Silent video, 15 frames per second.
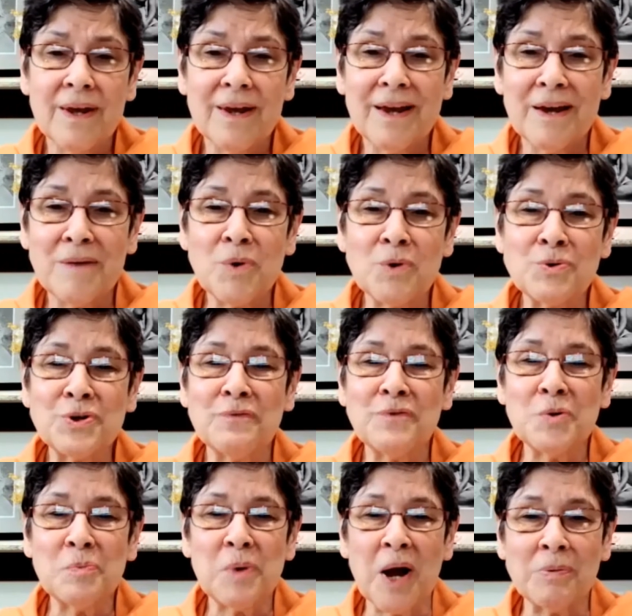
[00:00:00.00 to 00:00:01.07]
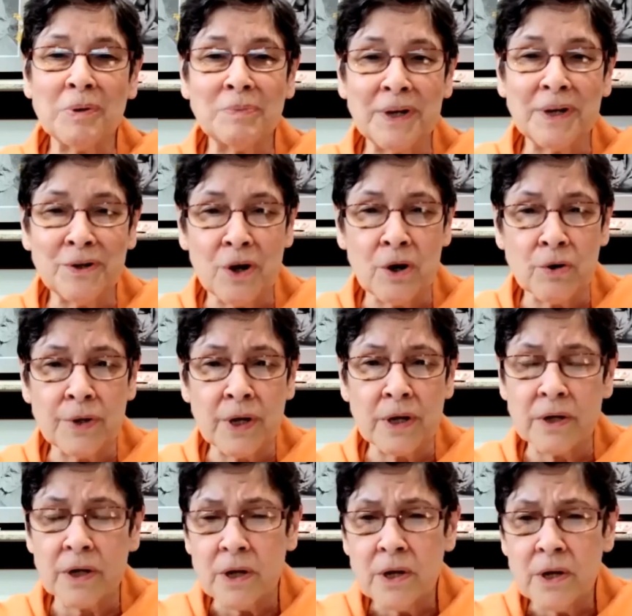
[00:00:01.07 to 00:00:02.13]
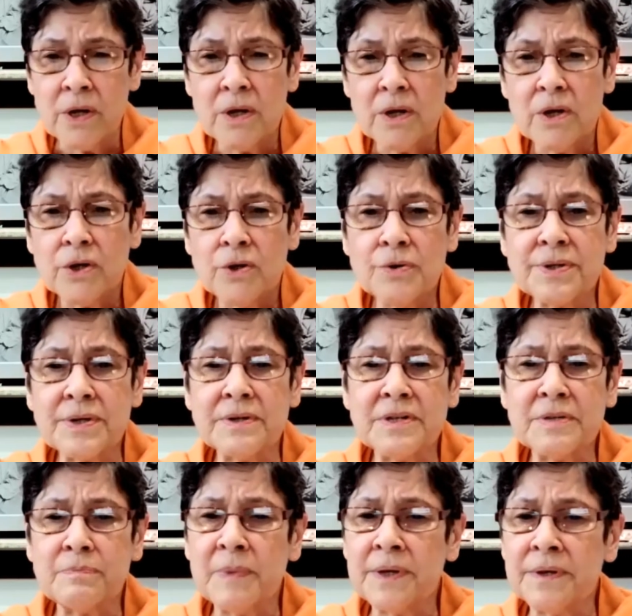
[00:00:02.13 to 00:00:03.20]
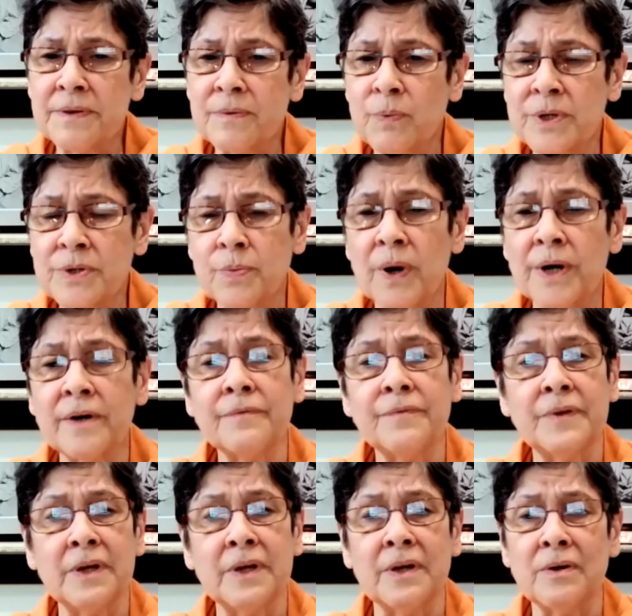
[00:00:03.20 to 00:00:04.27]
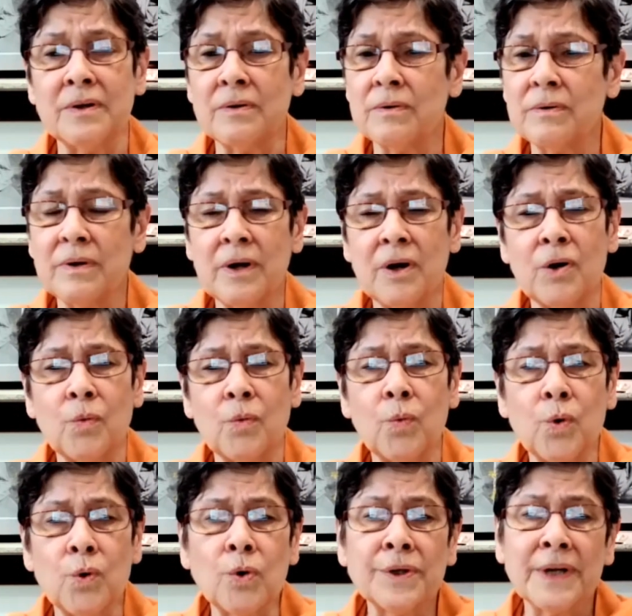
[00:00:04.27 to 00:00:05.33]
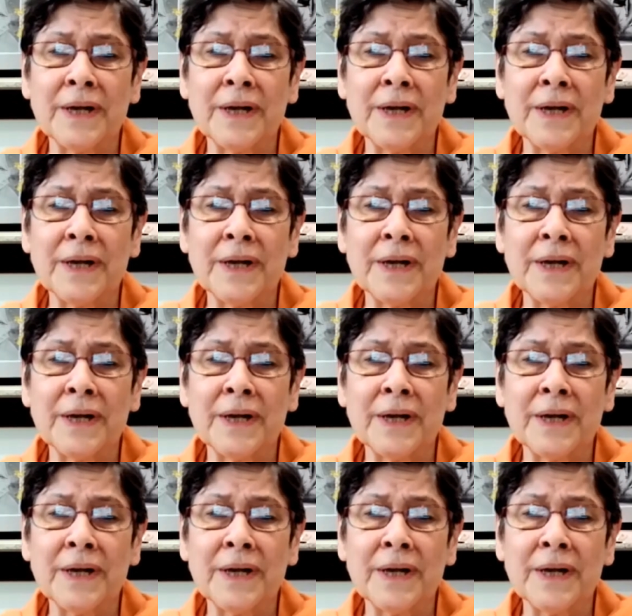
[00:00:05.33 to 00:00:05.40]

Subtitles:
And most of you probably know that Houston Smith was one of the world